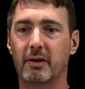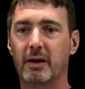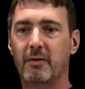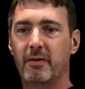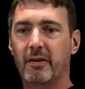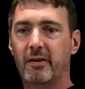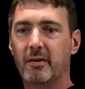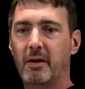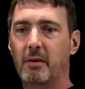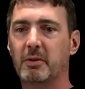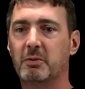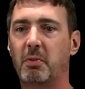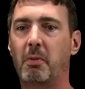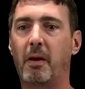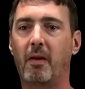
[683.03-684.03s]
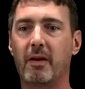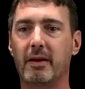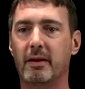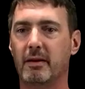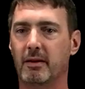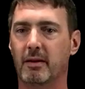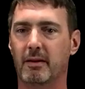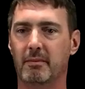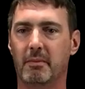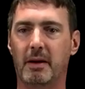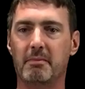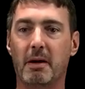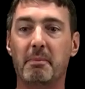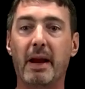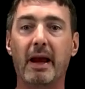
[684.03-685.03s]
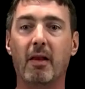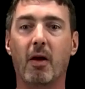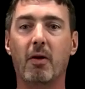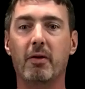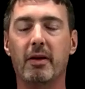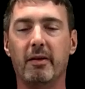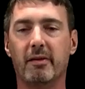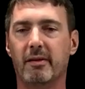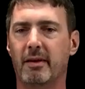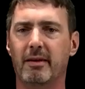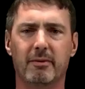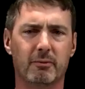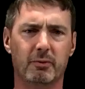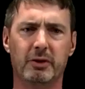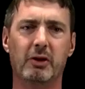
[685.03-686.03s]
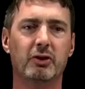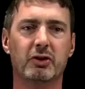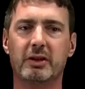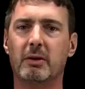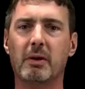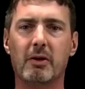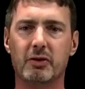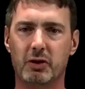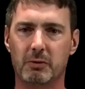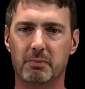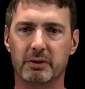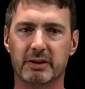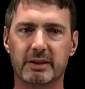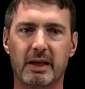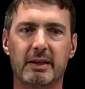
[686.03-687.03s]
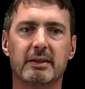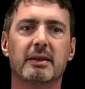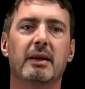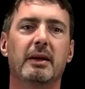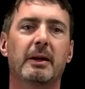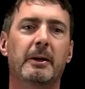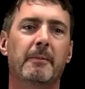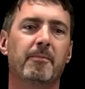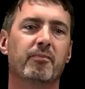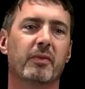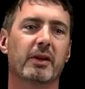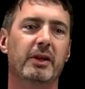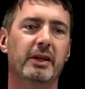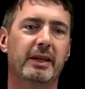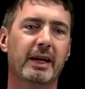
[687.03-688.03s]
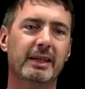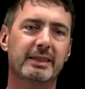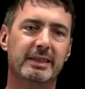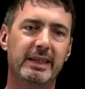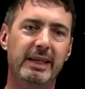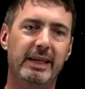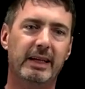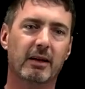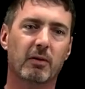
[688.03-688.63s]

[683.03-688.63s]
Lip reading: If this is how much propellant my payload is usually around 2%, you can kind of see here